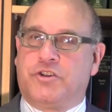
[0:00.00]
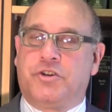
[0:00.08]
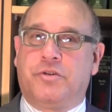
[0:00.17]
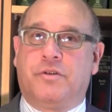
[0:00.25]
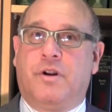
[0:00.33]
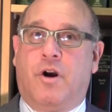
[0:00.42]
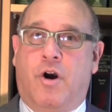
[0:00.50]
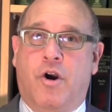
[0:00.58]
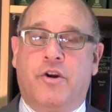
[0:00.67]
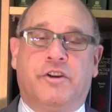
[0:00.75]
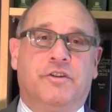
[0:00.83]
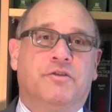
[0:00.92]
Richard
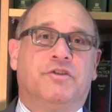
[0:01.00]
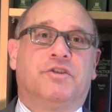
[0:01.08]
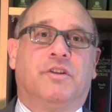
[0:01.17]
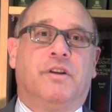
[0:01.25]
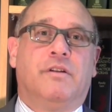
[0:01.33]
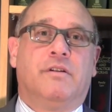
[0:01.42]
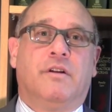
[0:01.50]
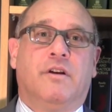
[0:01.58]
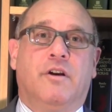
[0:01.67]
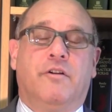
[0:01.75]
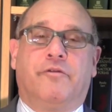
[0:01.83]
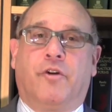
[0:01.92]
R. Uslan.
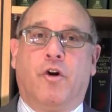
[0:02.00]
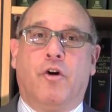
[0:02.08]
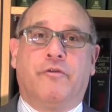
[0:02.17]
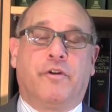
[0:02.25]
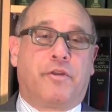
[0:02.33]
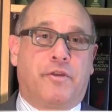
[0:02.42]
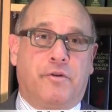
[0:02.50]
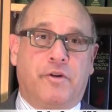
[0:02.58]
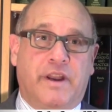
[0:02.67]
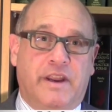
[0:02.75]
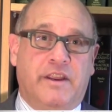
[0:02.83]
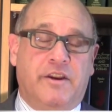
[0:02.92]
For over
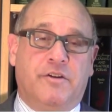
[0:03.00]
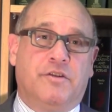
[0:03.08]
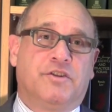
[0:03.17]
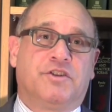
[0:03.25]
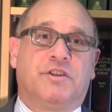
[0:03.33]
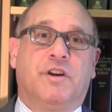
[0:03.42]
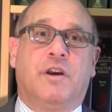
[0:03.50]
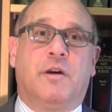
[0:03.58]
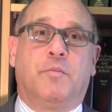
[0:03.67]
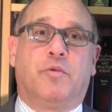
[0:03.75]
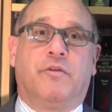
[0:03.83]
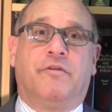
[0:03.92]
30 years,
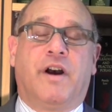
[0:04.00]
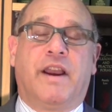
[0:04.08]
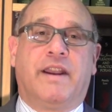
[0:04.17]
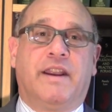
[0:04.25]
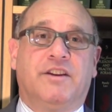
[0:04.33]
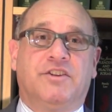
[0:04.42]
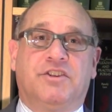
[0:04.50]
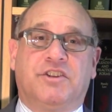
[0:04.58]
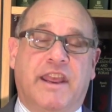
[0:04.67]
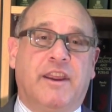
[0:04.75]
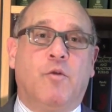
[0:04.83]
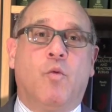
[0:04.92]
providing
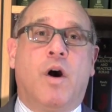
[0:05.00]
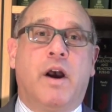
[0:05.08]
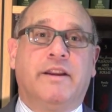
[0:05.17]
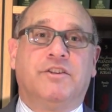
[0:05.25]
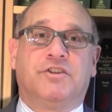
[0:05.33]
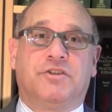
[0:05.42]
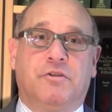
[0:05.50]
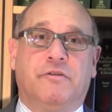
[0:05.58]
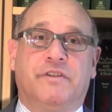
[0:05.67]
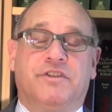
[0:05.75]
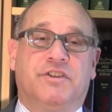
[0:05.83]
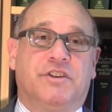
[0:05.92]
statewide
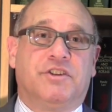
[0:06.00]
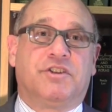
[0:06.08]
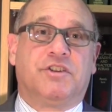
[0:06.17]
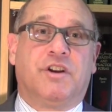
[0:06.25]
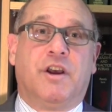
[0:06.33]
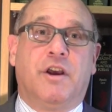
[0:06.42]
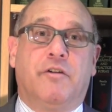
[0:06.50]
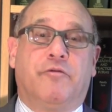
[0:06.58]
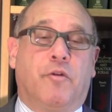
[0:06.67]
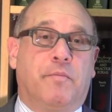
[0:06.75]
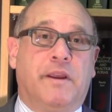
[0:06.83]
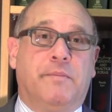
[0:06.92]
services
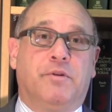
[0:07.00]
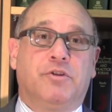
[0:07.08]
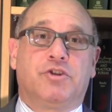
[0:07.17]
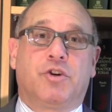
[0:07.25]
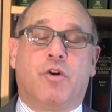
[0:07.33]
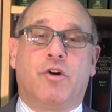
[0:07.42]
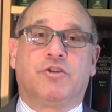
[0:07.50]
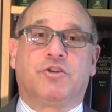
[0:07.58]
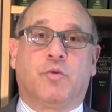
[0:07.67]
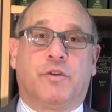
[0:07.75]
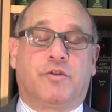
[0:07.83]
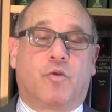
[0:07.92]
for people
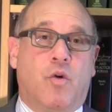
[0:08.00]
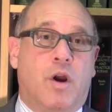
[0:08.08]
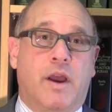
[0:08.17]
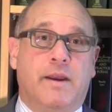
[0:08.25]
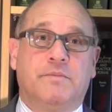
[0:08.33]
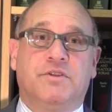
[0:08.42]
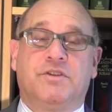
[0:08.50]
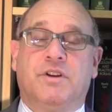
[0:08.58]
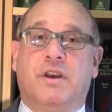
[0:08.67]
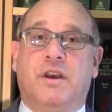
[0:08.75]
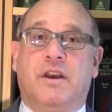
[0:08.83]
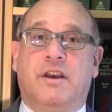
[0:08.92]
charged with crimes,